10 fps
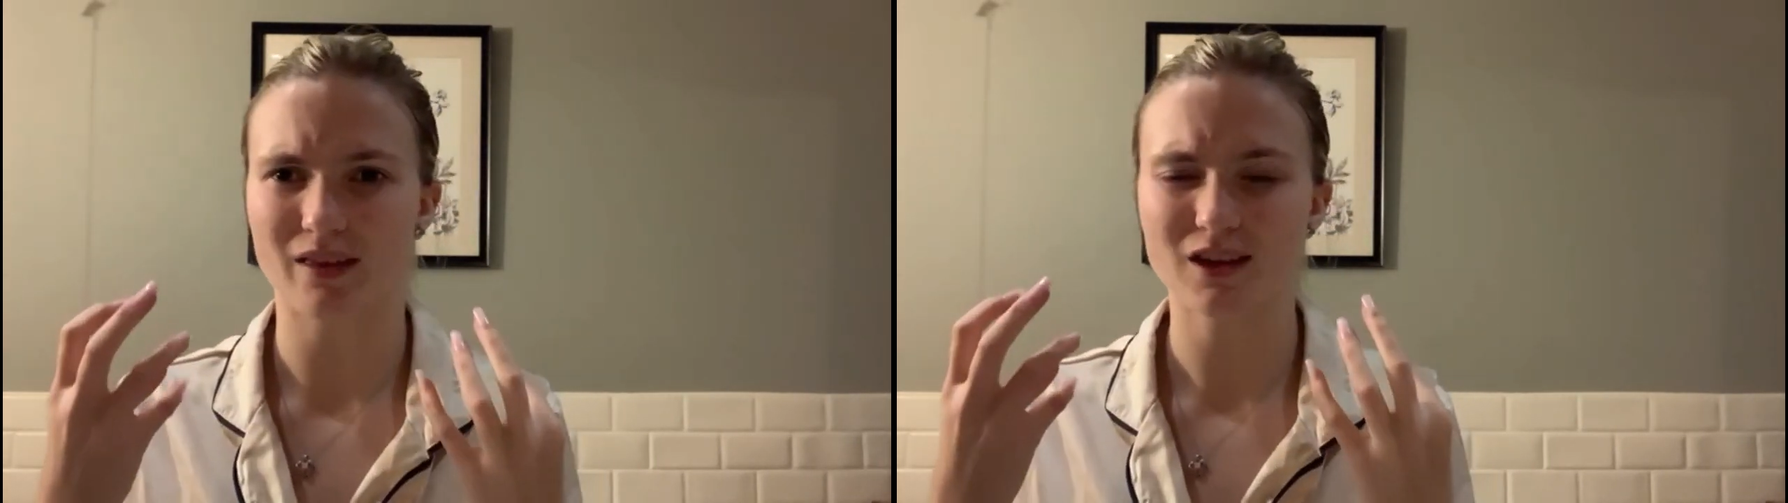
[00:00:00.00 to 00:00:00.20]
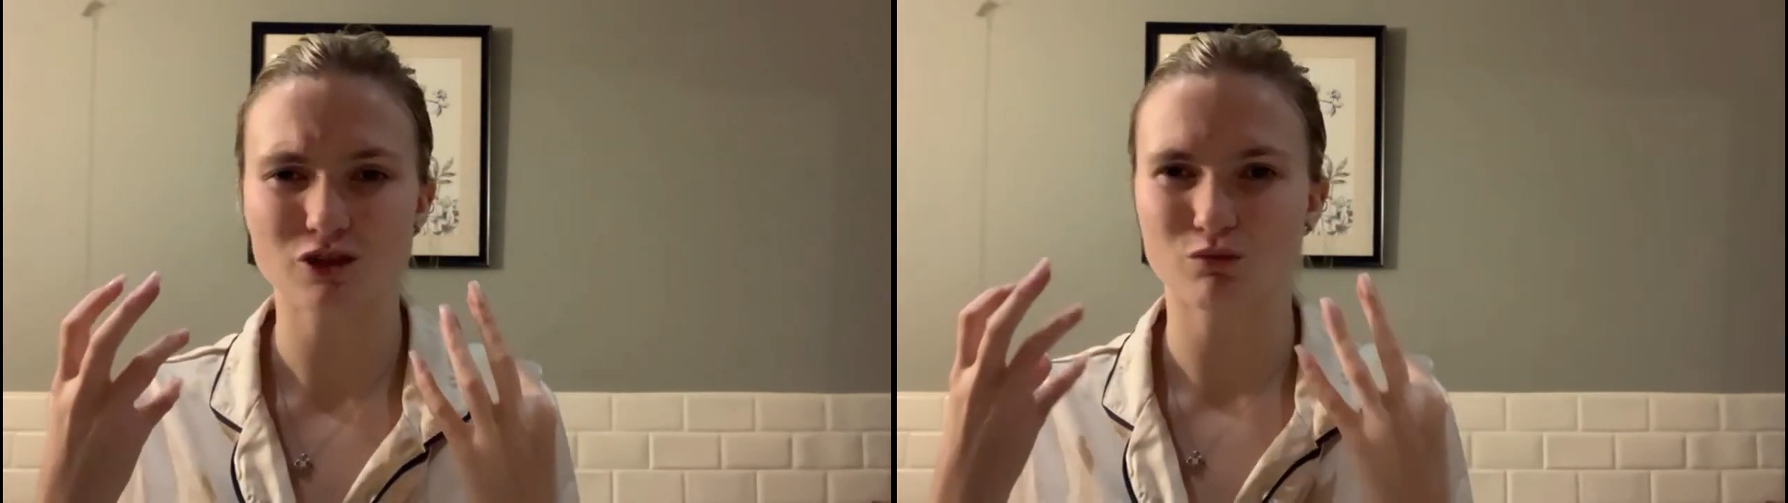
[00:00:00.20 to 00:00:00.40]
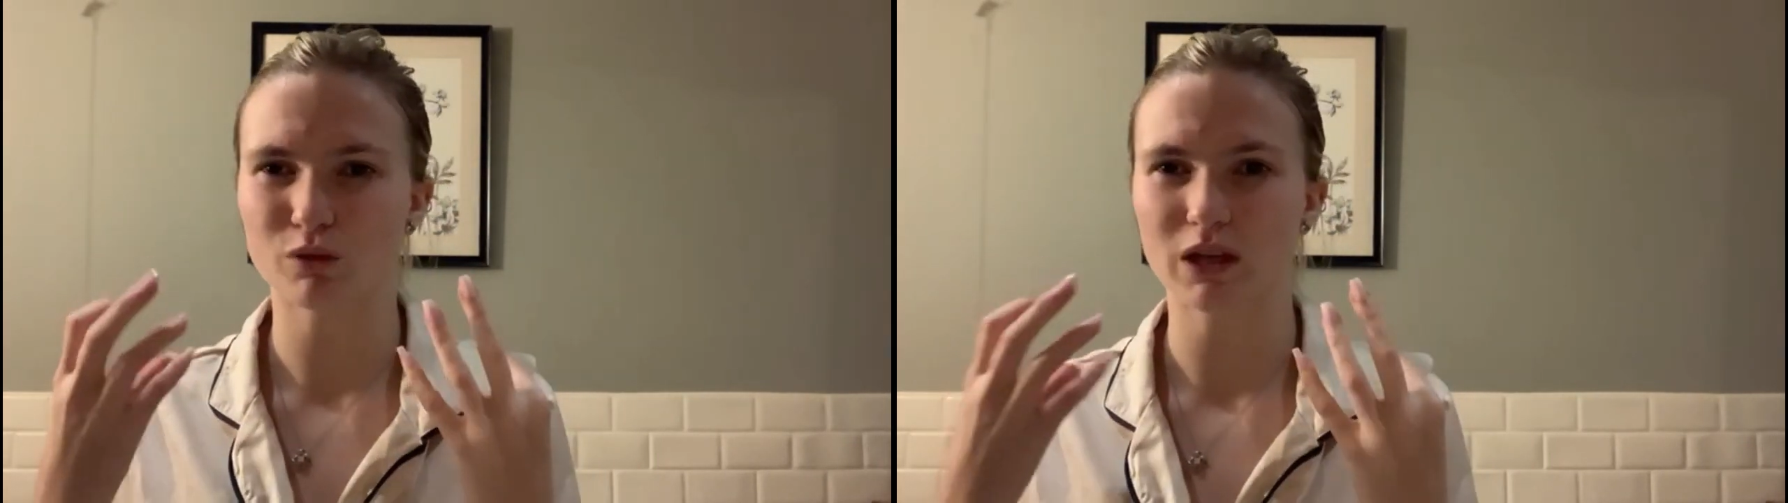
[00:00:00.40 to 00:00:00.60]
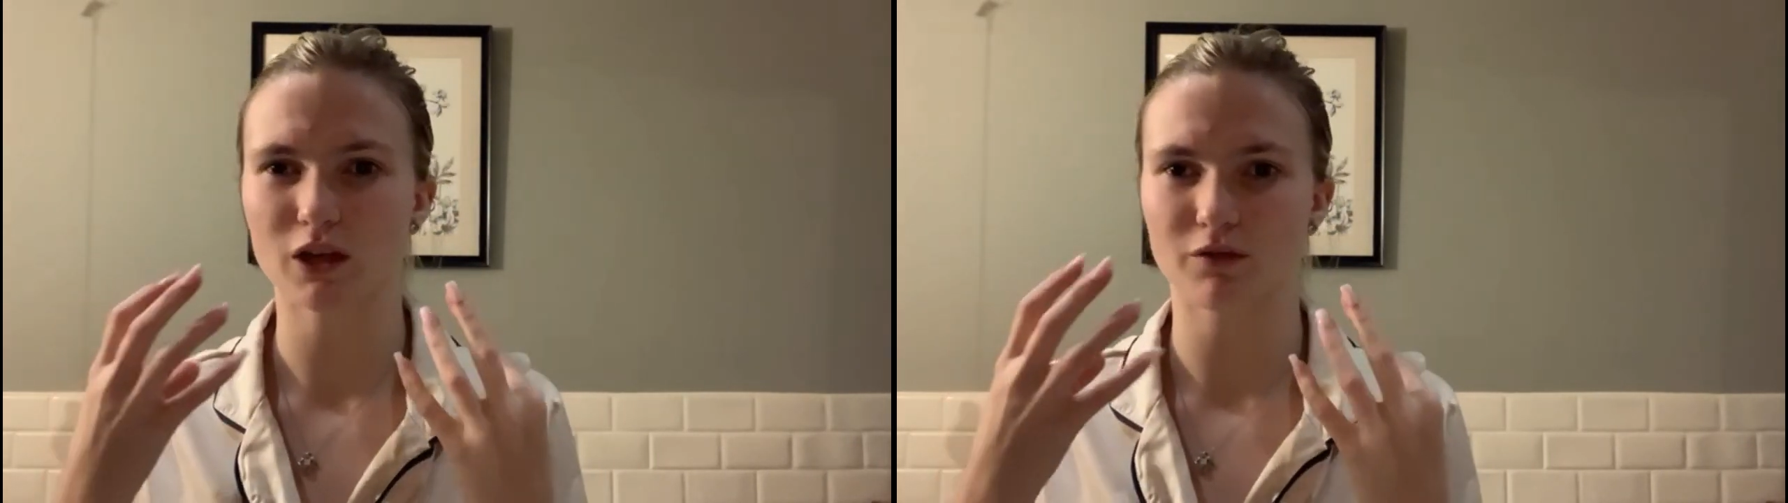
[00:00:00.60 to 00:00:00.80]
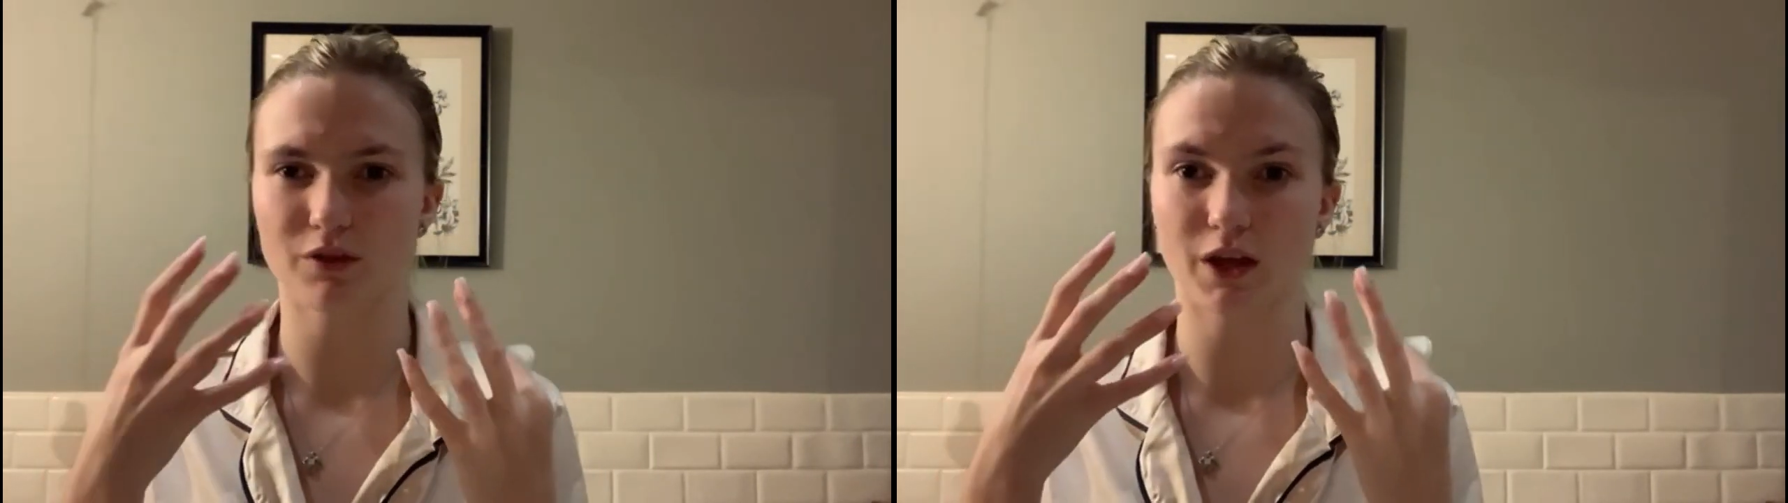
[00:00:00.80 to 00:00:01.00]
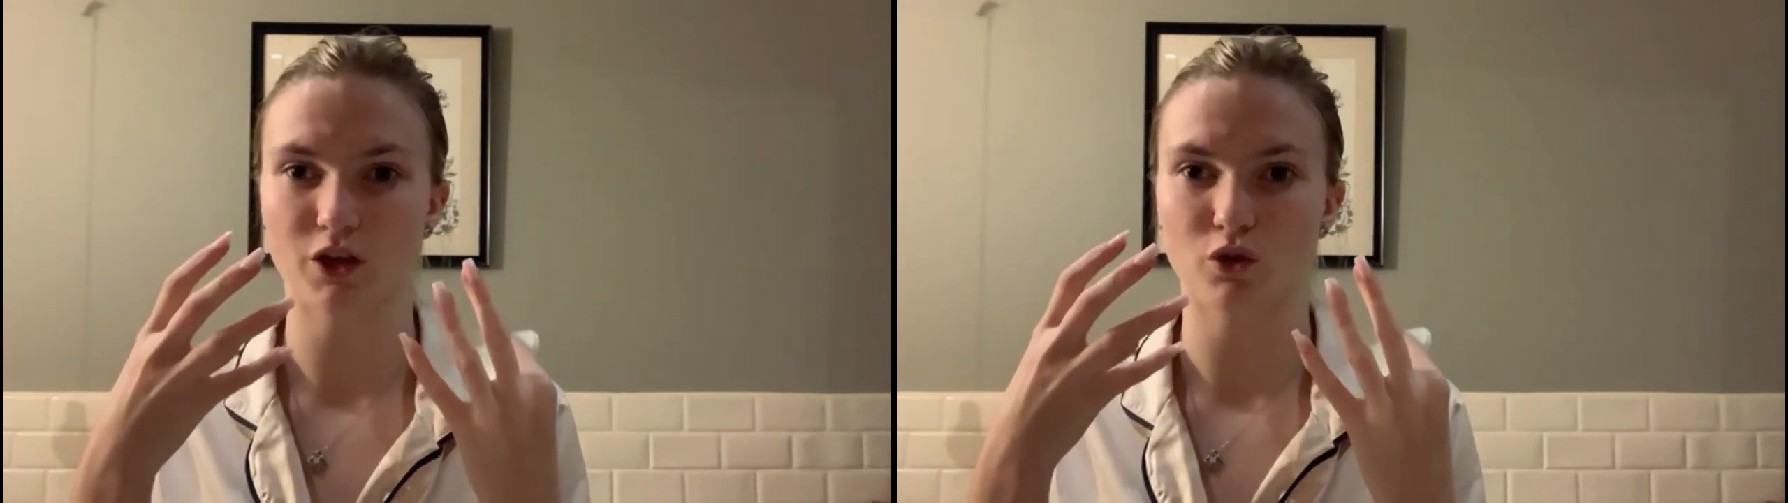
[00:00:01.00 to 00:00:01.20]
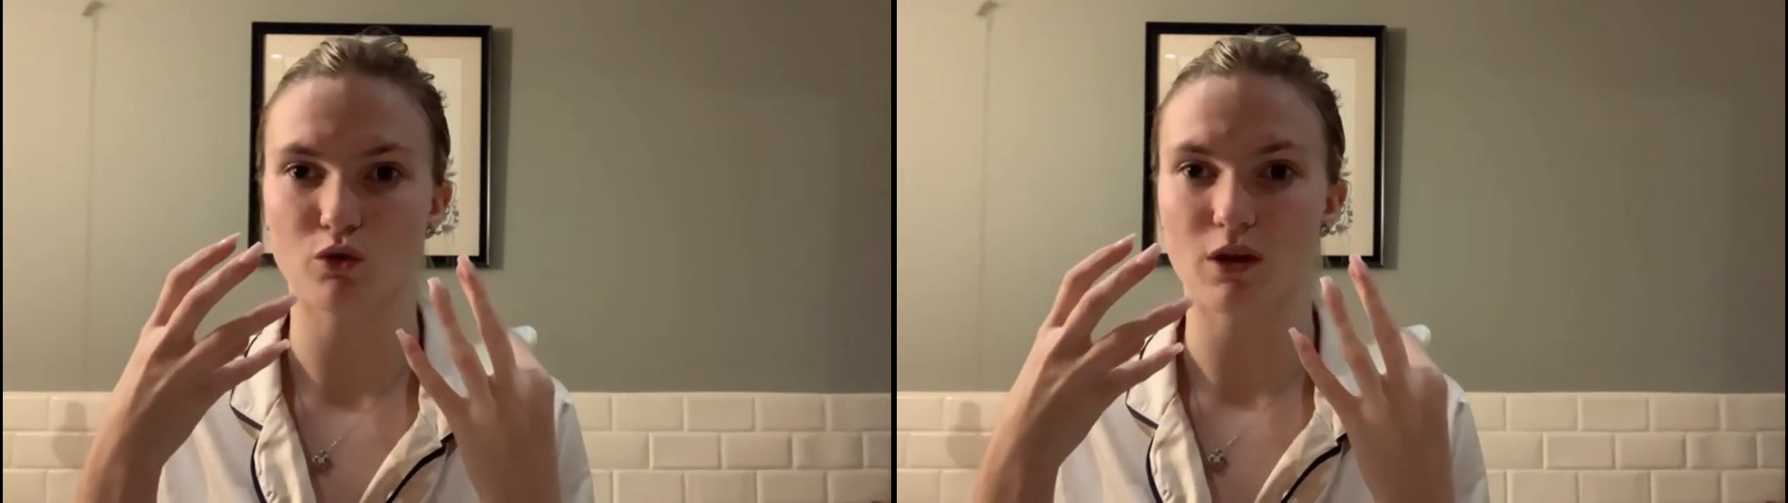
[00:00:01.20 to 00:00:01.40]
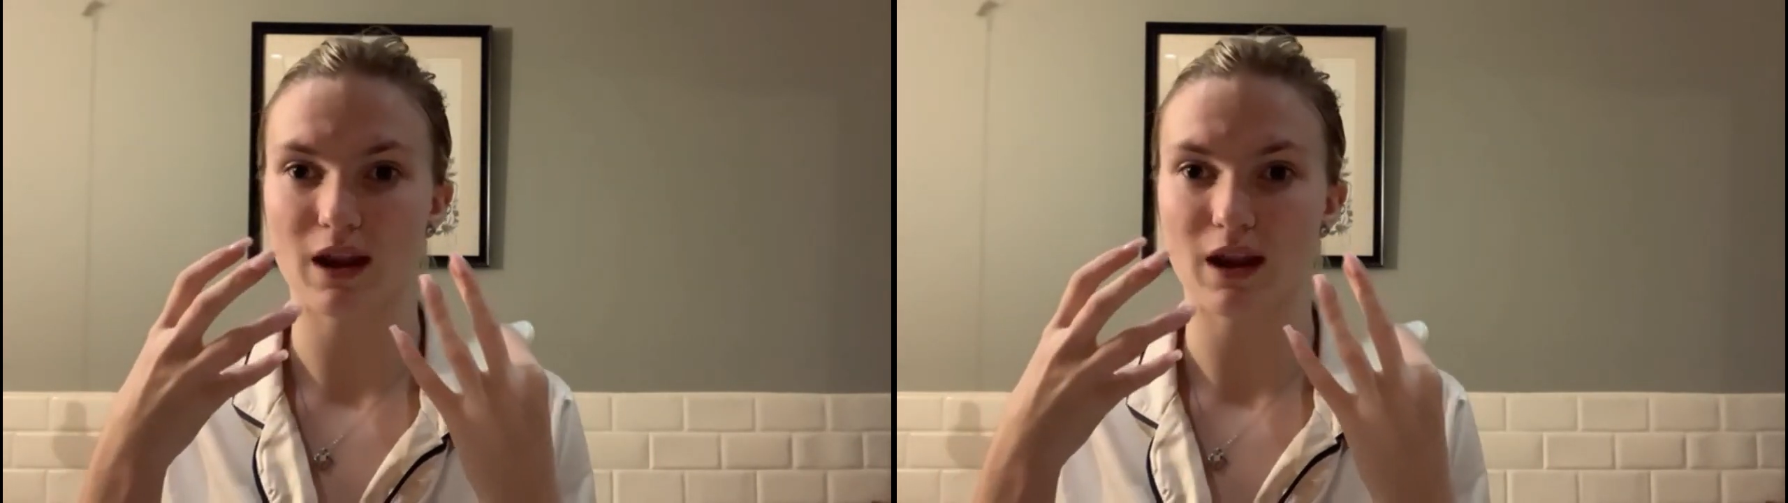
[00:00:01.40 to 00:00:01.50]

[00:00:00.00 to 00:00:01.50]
think it's really good for like your